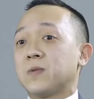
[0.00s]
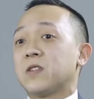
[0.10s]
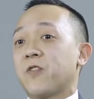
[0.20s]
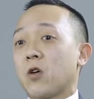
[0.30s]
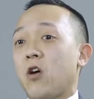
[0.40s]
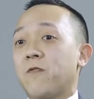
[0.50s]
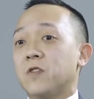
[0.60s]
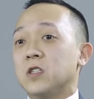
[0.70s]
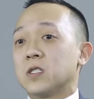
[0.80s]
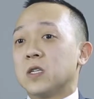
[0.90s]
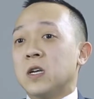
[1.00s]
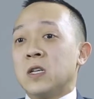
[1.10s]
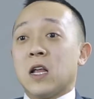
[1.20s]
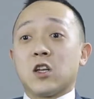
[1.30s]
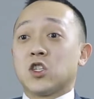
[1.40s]
specific office,
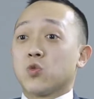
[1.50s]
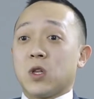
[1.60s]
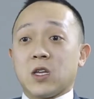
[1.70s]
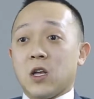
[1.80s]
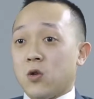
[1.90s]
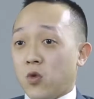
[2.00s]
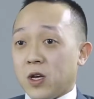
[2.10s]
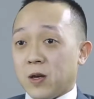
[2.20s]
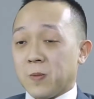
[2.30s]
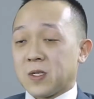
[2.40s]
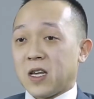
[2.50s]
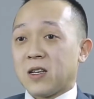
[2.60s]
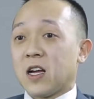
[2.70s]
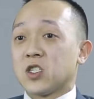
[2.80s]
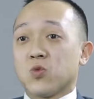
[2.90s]
not just within Keller Williams,
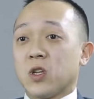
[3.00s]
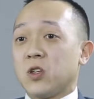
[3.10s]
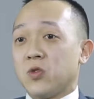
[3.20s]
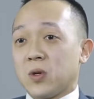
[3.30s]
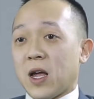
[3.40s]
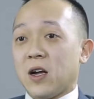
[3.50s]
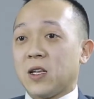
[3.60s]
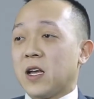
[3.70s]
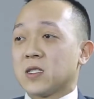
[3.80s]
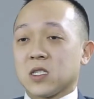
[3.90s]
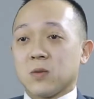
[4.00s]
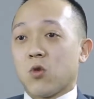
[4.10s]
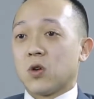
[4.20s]
and not just within Union County, Essex, and